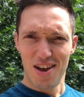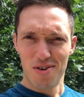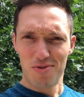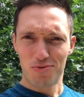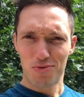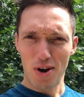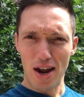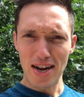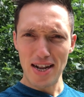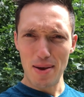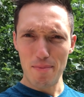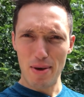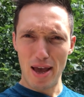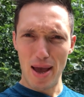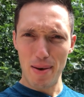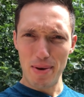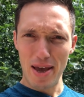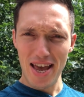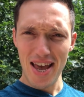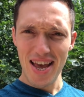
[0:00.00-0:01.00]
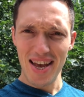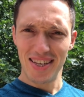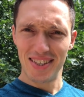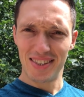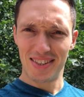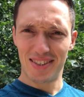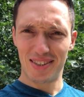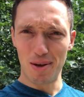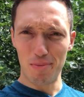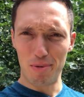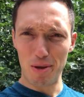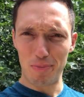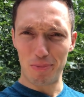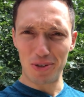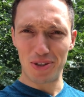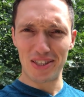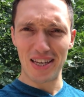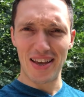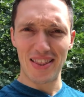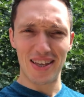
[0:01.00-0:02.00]
Friday, baby. Some
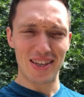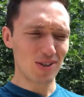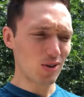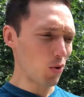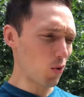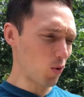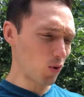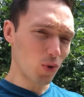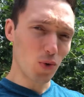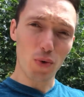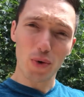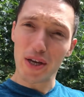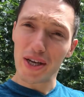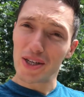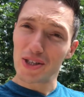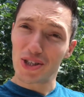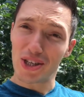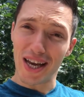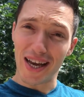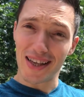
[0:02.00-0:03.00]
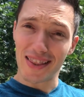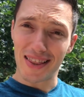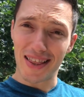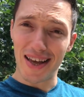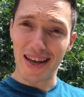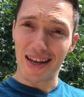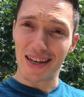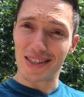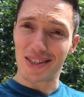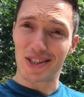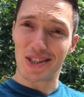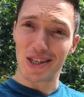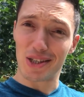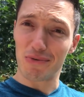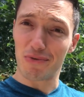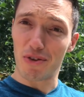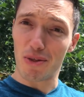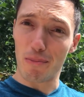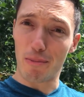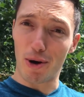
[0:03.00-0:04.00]
people say this whole green shake thing is
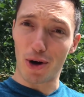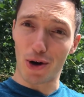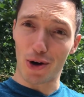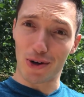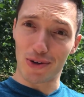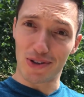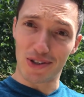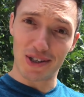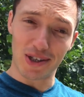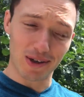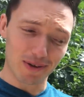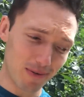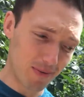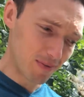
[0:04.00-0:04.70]
just for the birds.